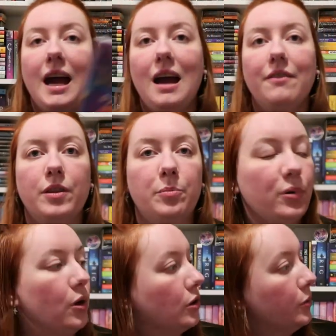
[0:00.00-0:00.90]
have the
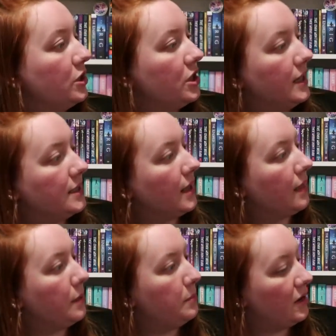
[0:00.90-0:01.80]
book, which is
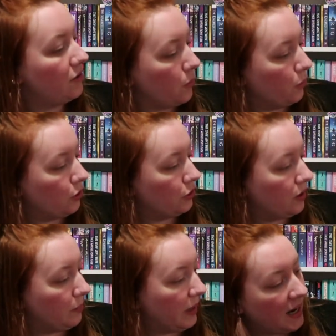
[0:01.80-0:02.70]
The Mirror
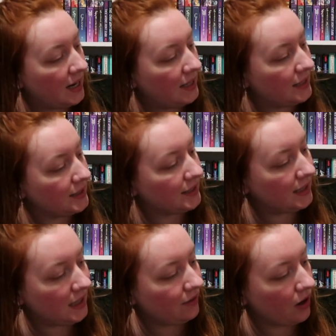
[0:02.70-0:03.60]
Wood by
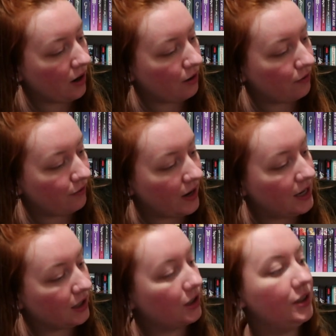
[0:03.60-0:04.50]
Diva
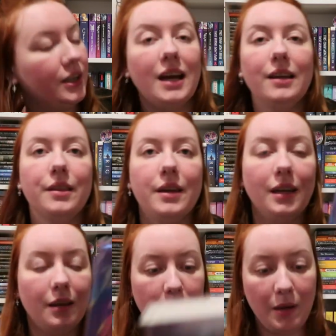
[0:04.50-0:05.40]
Fagan, I
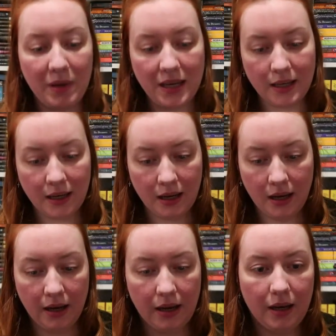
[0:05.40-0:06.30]
think, maybe.
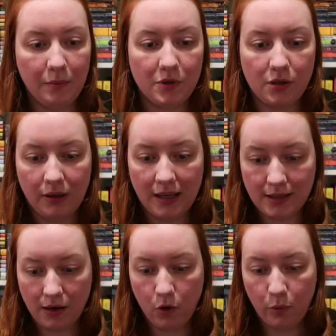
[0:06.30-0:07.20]
So
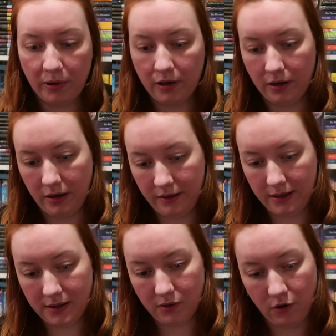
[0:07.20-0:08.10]
let's open
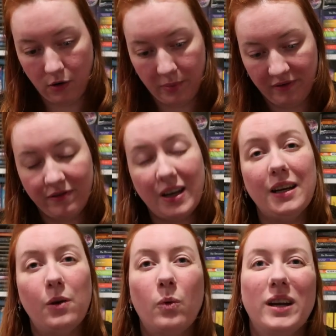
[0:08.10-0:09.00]
this up and
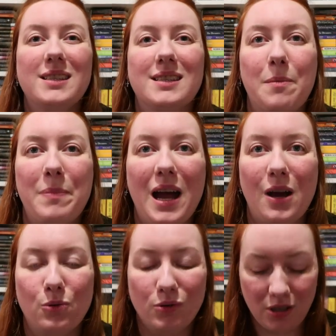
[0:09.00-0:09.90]
find out what it's
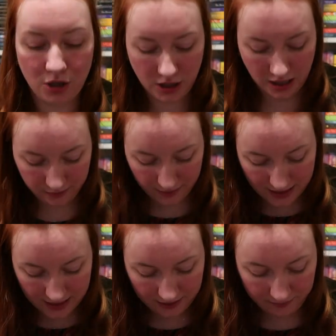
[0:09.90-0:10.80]
about, shall
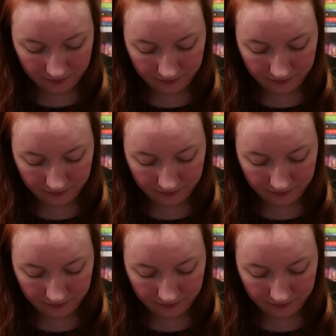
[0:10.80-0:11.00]
we?